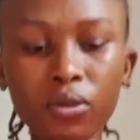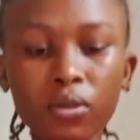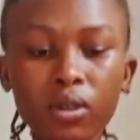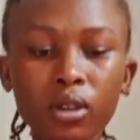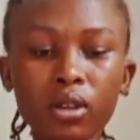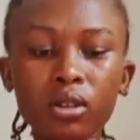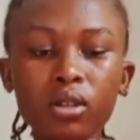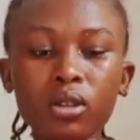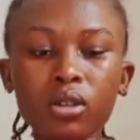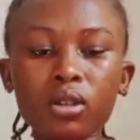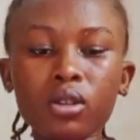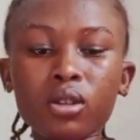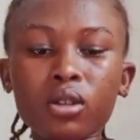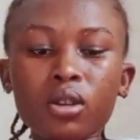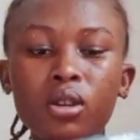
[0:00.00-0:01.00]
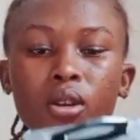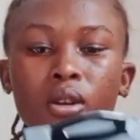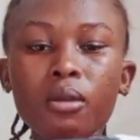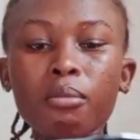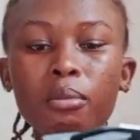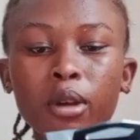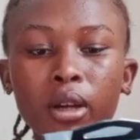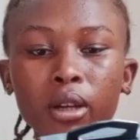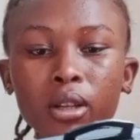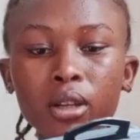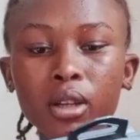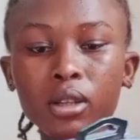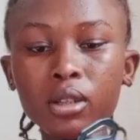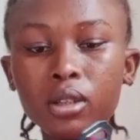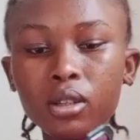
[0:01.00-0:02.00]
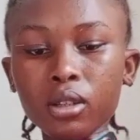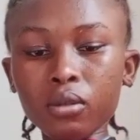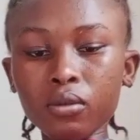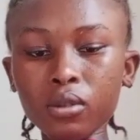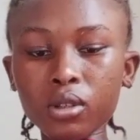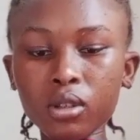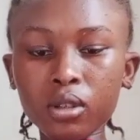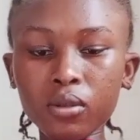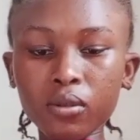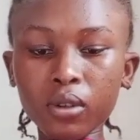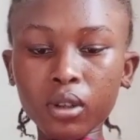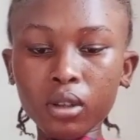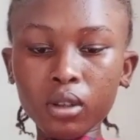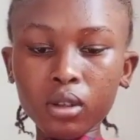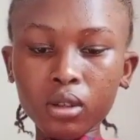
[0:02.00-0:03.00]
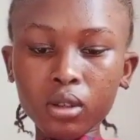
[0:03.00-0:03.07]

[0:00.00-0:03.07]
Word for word: fixed back let's see the receiver